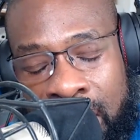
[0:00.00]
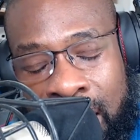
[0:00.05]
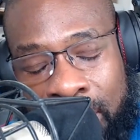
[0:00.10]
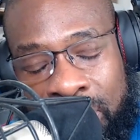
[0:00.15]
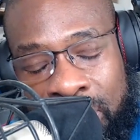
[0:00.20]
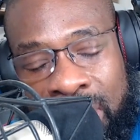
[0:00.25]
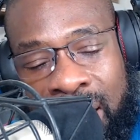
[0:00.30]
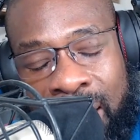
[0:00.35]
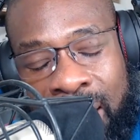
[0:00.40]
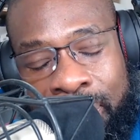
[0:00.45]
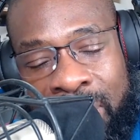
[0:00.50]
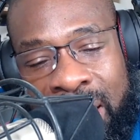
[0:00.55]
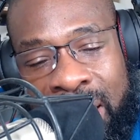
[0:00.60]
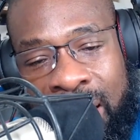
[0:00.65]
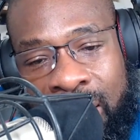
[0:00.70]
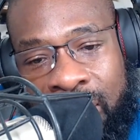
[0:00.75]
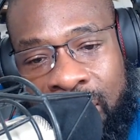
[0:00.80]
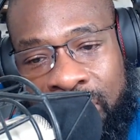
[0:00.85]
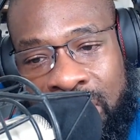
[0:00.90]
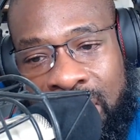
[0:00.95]
comes up, and
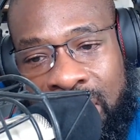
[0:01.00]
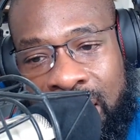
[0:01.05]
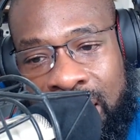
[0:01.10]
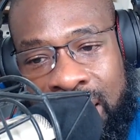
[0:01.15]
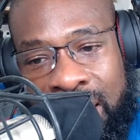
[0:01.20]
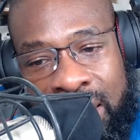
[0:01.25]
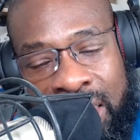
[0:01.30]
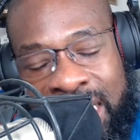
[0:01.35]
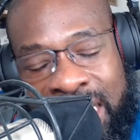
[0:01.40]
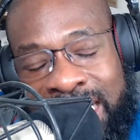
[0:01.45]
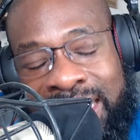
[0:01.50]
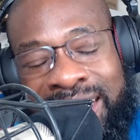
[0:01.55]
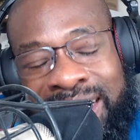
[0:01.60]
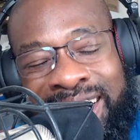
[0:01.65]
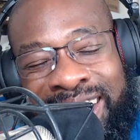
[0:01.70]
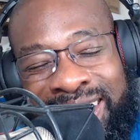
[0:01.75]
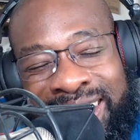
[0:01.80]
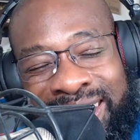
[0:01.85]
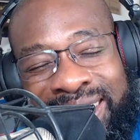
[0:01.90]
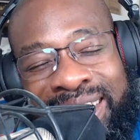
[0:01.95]
then all of a sudden he's
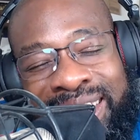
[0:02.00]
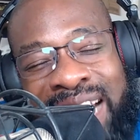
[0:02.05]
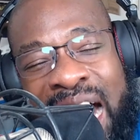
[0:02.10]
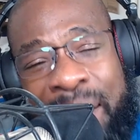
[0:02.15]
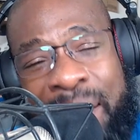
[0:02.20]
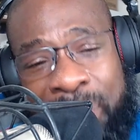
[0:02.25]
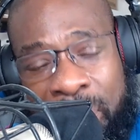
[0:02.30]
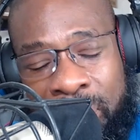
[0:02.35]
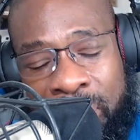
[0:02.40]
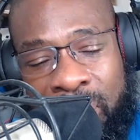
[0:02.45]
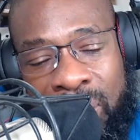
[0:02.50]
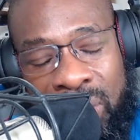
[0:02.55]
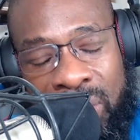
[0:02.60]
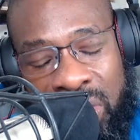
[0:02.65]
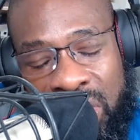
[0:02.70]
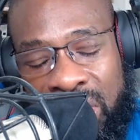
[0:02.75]
unstoppable.